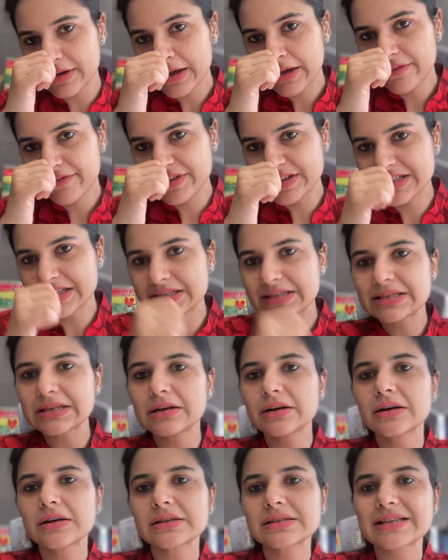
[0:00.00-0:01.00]
visits
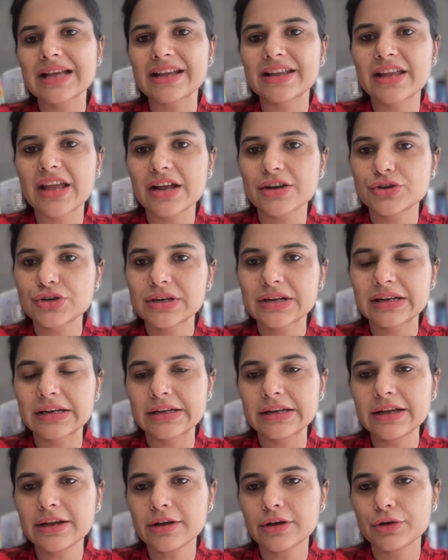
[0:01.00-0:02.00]
a psychiatric
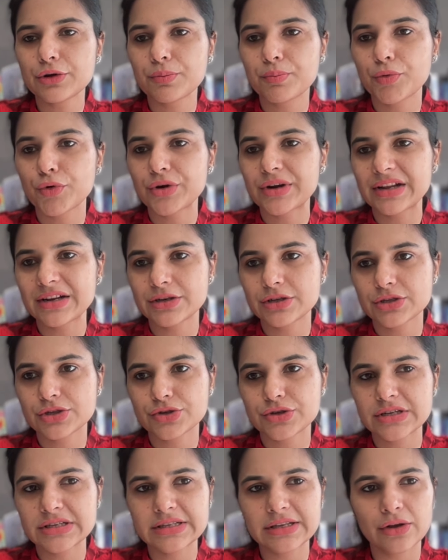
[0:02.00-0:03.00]
clinic reporting
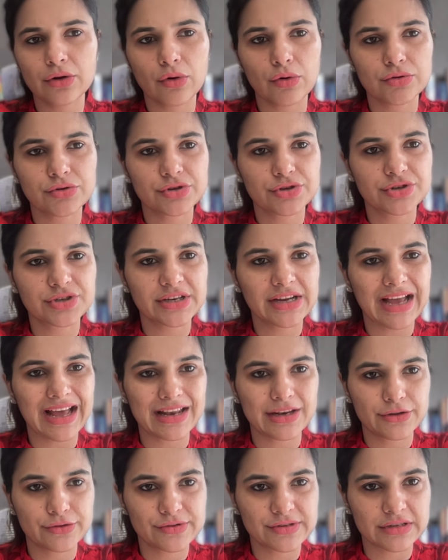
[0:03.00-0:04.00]
distressing auditory
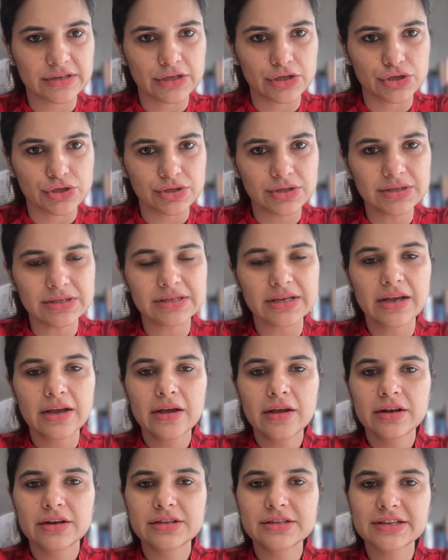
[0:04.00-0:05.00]
hallucinations,
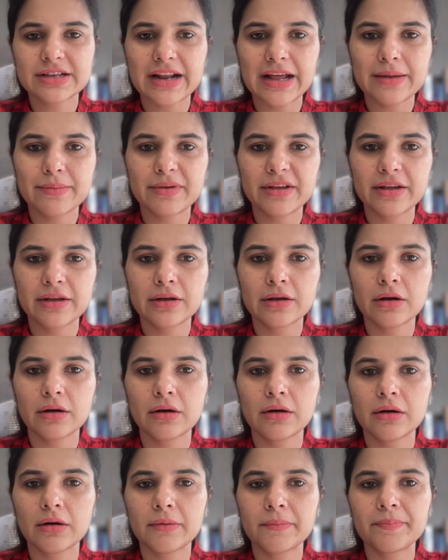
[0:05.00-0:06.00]
describing
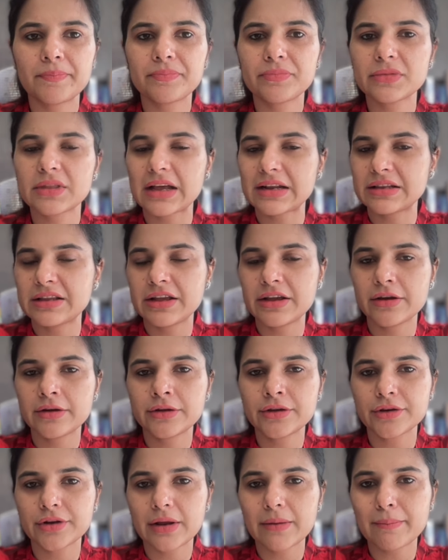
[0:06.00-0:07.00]
that they are
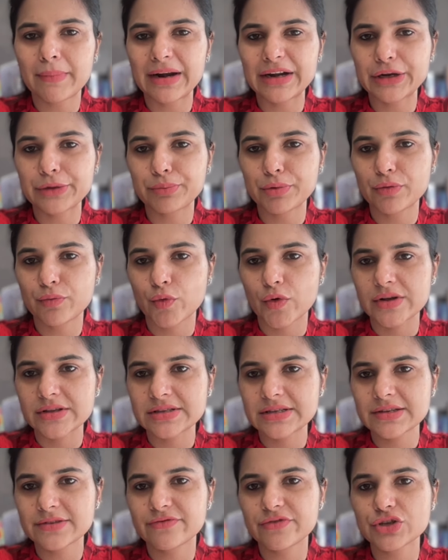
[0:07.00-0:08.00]
hearing multiple
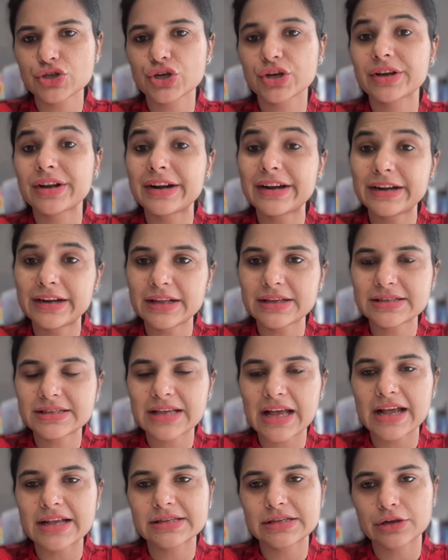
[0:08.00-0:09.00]
voices which
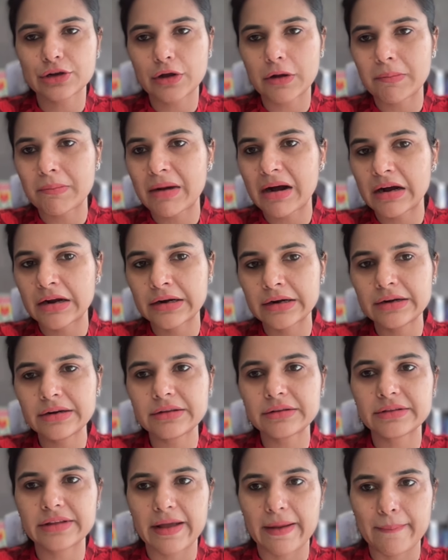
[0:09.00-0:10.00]
criticize and command
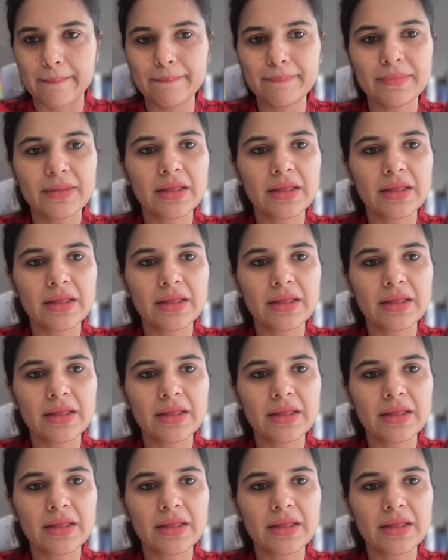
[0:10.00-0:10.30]
them,